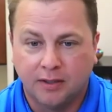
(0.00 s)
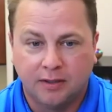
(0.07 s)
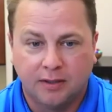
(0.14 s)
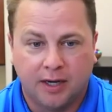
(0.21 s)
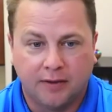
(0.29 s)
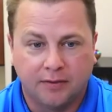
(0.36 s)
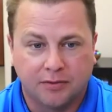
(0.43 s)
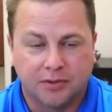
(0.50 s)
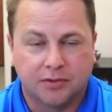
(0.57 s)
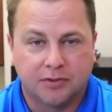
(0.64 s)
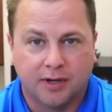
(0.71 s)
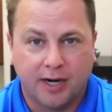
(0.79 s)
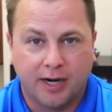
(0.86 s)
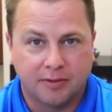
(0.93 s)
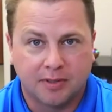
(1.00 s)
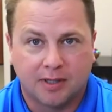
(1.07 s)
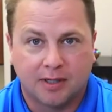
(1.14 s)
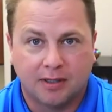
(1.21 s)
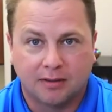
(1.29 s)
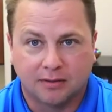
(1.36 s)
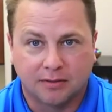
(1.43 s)
and they're just grabbing
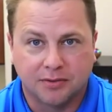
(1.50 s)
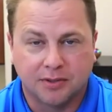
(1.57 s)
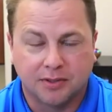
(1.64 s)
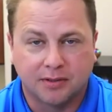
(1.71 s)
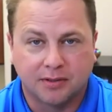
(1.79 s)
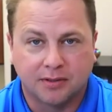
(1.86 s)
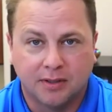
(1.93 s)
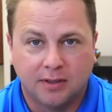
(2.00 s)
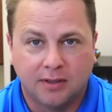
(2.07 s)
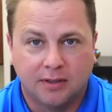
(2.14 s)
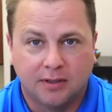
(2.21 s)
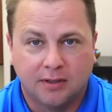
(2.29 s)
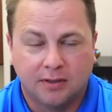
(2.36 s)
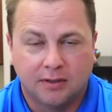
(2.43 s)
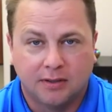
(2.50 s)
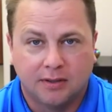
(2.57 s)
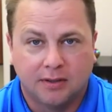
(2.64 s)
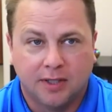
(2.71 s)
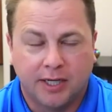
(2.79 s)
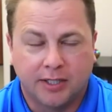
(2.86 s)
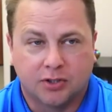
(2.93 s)
dollars, and it's